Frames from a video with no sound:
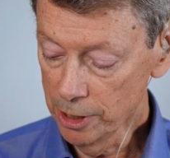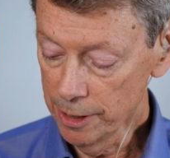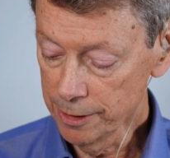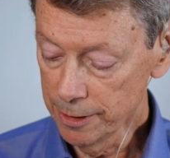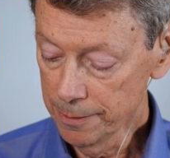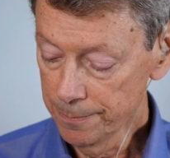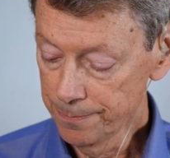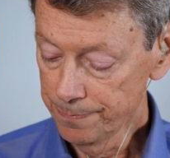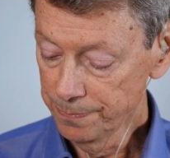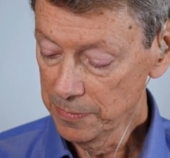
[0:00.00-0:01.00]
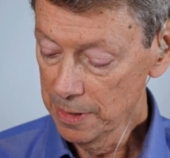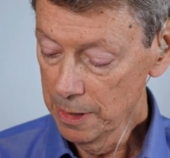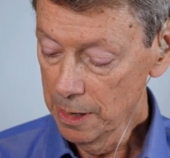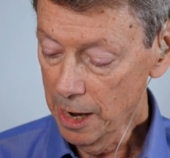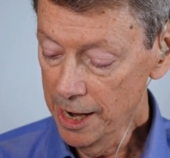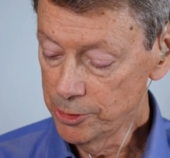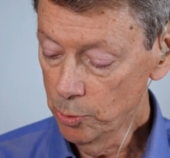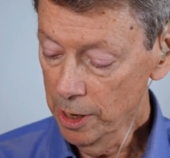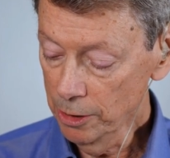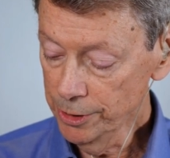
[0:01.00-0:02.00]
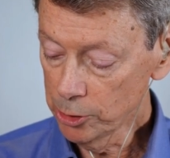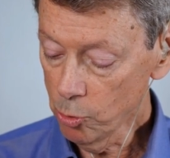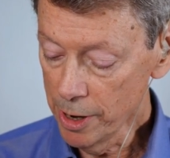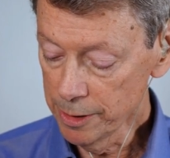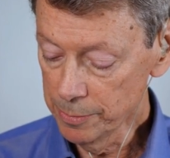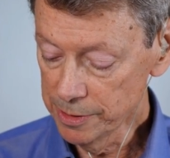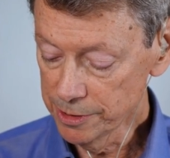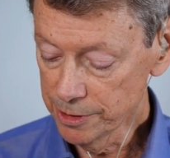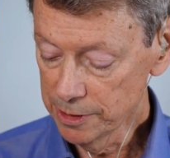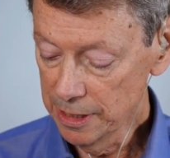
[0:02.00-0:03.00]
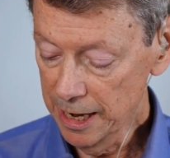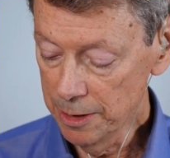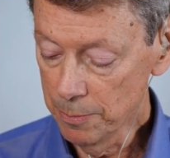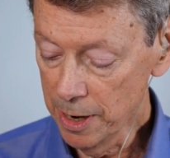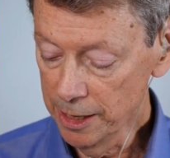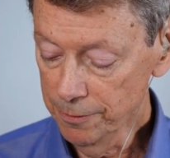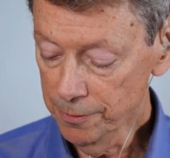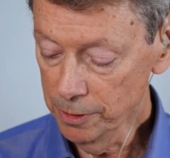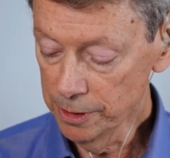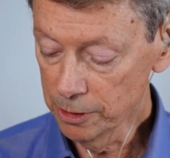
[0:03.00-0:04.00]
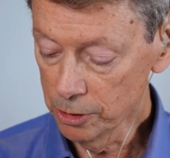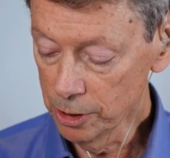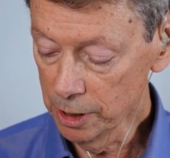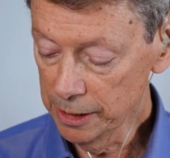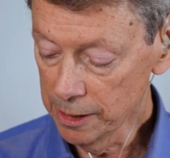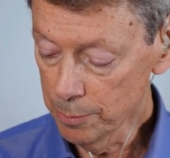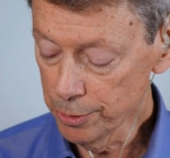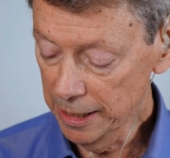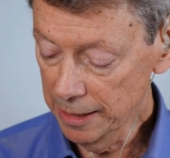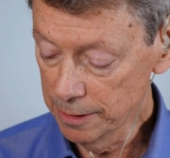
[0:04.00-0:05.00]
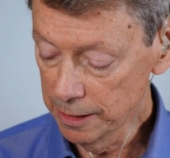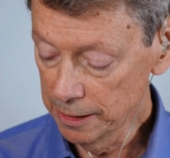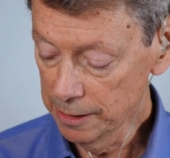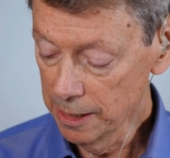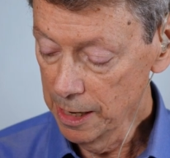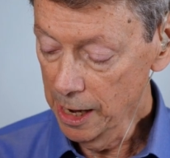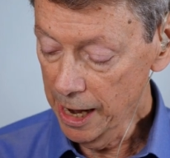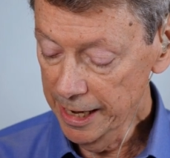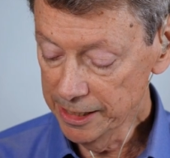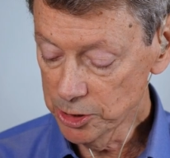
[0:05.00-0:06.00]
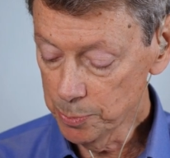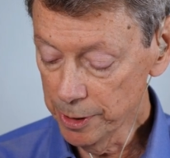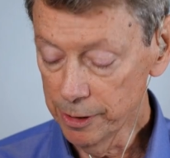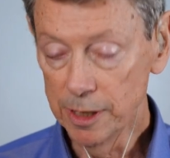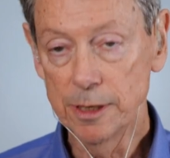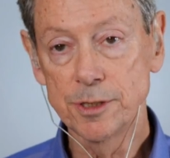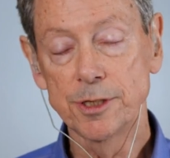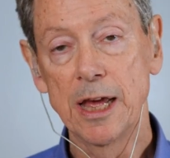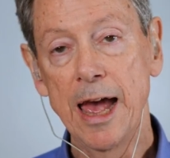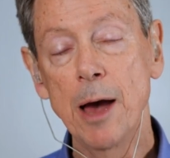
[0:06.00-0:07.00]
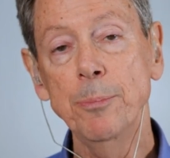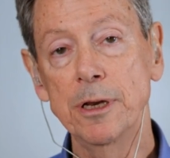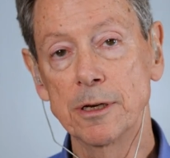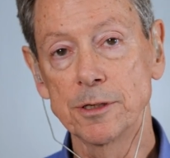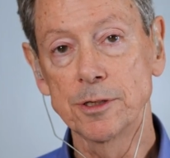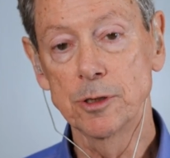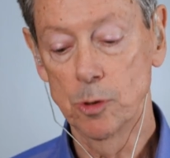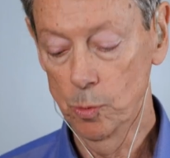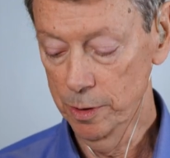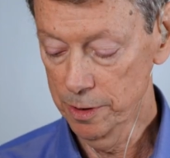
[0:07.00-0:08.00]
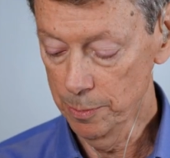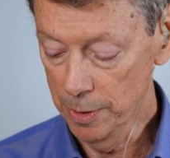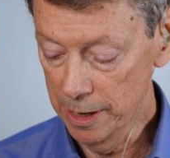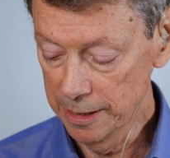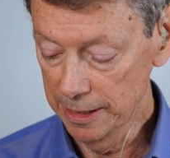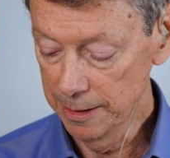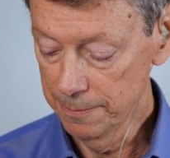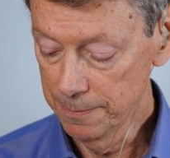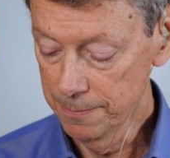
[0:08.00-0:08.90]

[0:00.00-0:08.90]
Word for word: jhana, I dwelled equanimous and mindful and clearly comprehending I experienced happiness with the body.